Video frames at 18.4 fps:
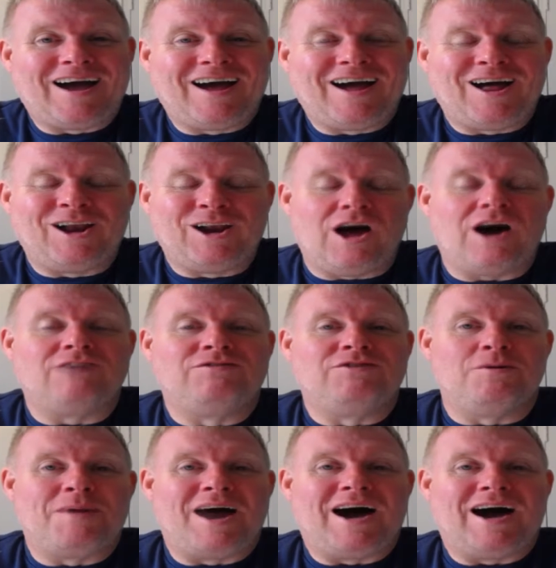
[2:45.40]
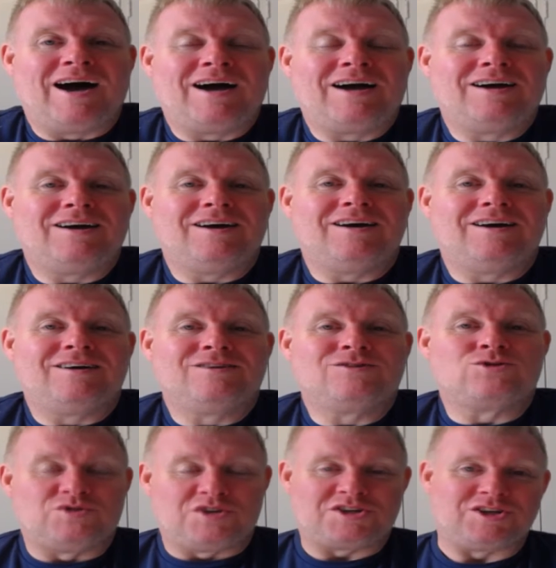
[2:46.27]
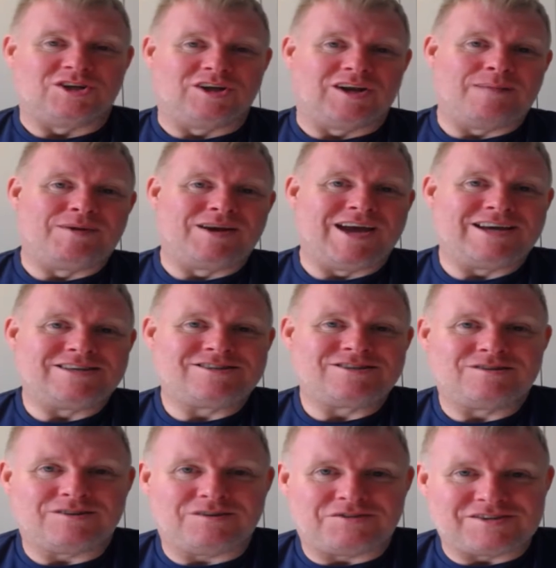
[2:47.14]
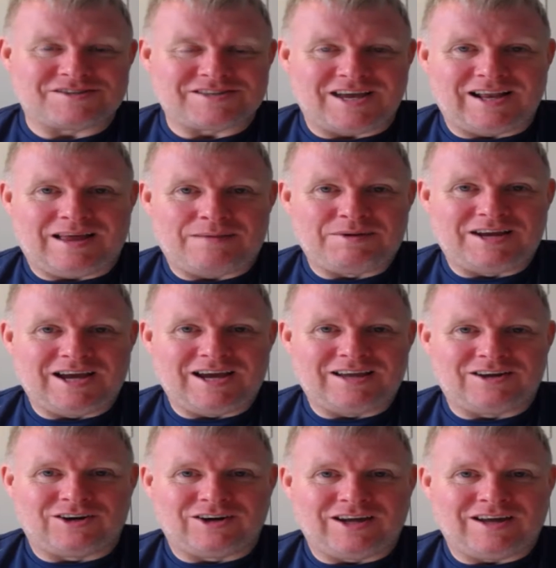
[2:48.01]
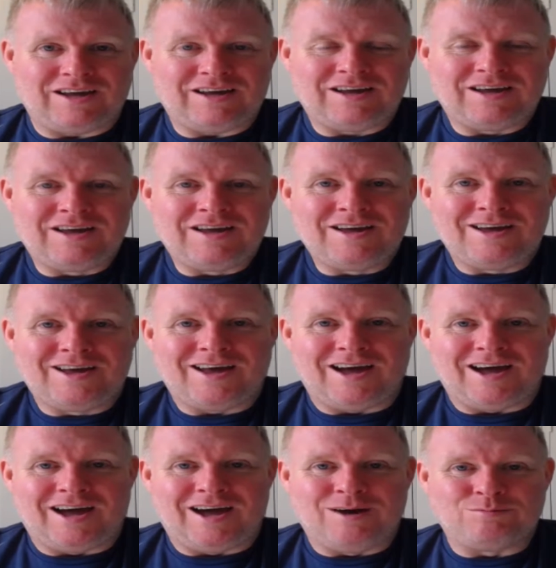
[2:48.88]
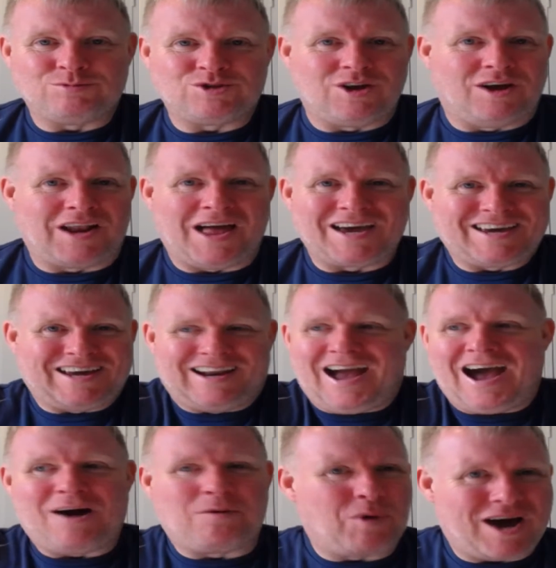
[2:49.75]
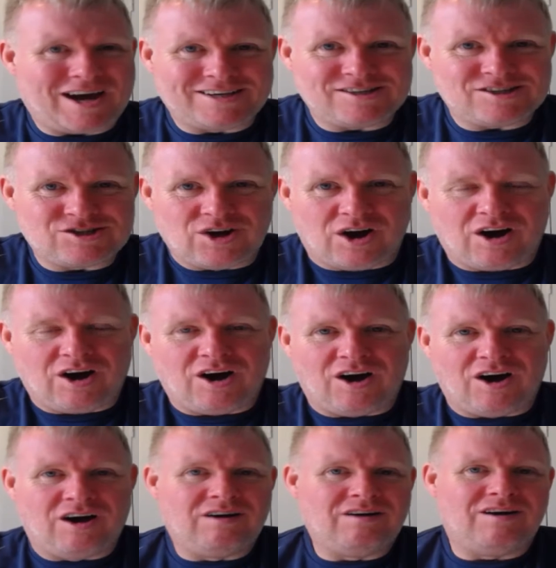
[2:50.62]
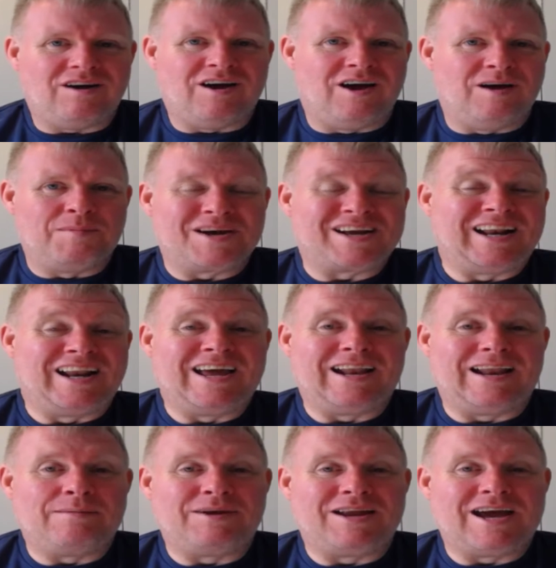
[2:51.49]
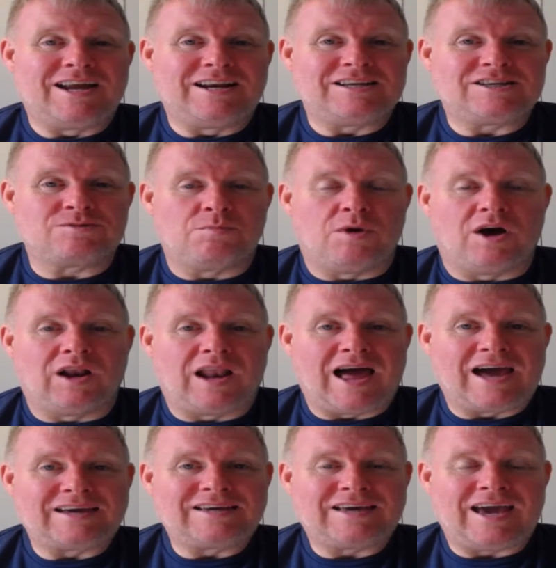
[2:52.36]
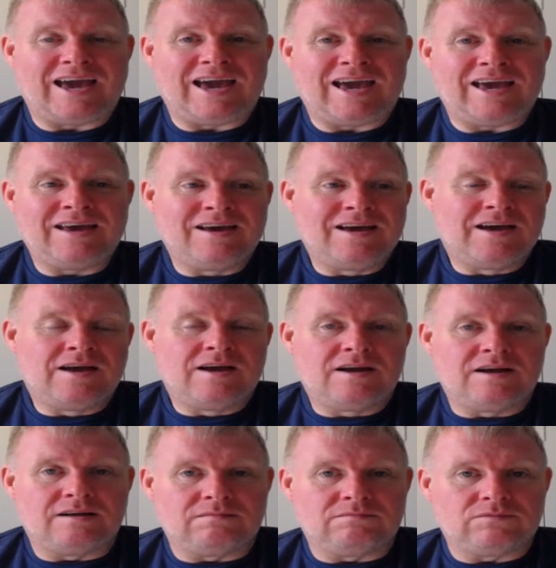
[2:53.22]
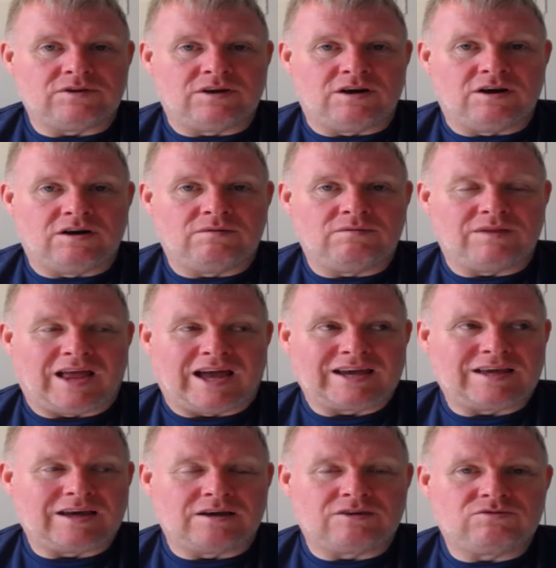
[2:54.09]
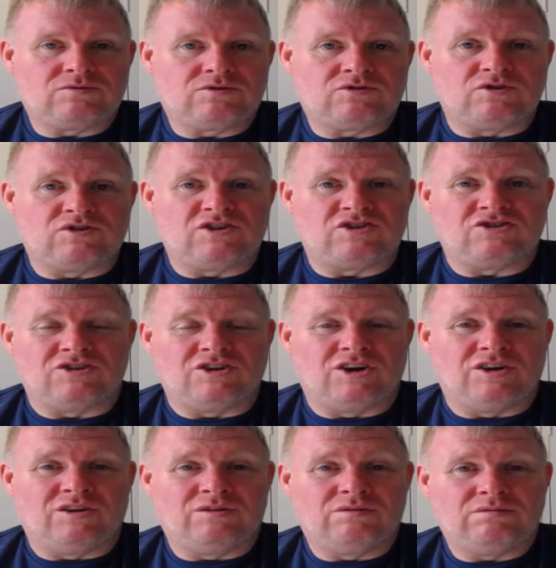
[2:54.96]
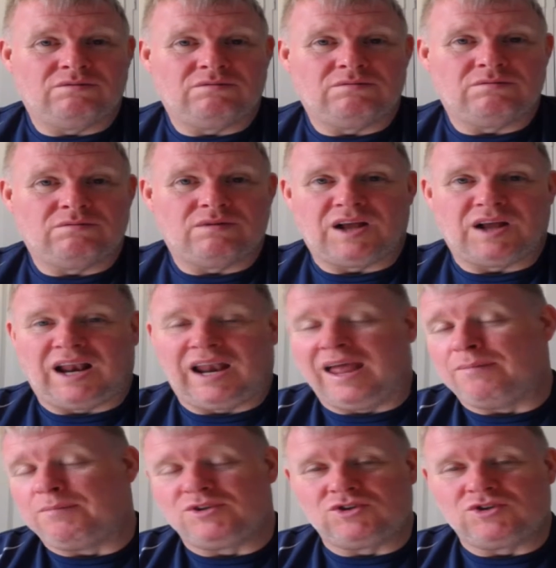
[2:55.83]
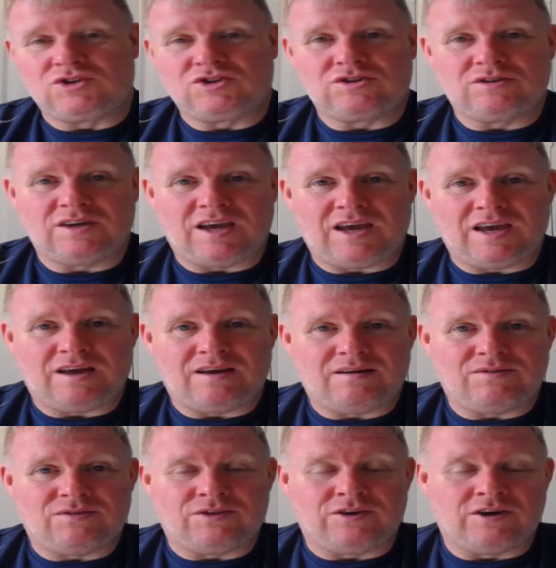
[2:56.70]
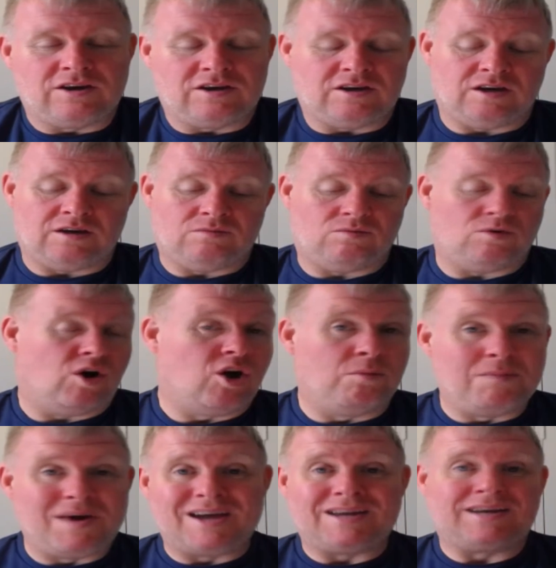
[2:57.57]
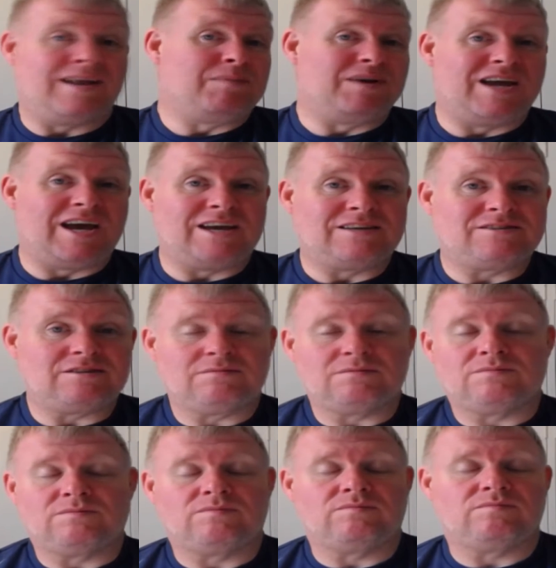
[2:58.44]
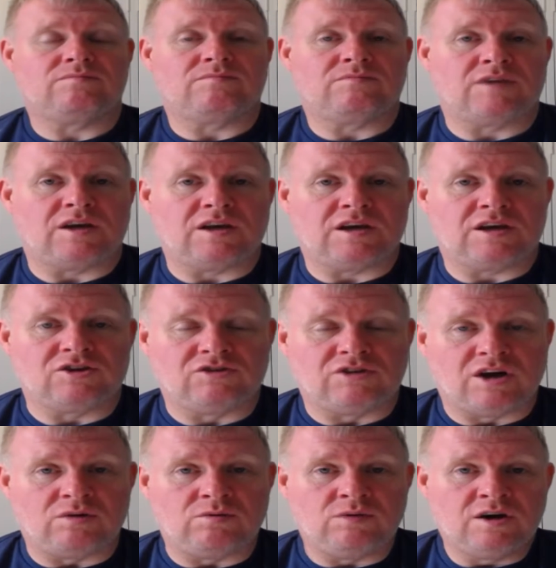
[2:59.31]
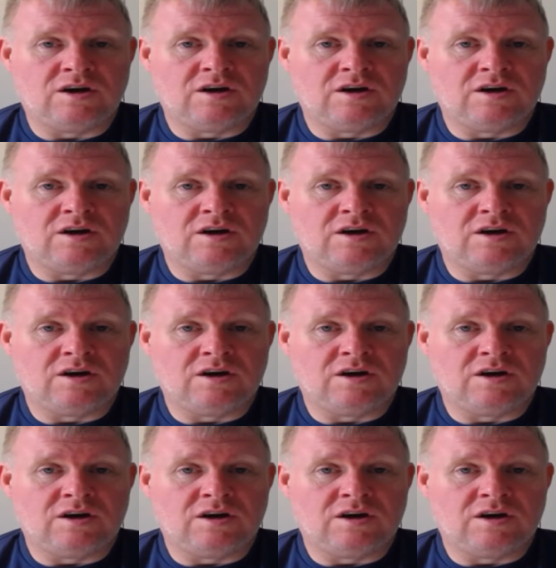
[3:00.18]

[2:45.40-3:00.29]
A lot of them are traditional lemonades. If they say lemonade on it, it's not like an R White's or a clear lemonade. It's more like a, you know, like a traditional lemons that you homemade lemonade that you can do,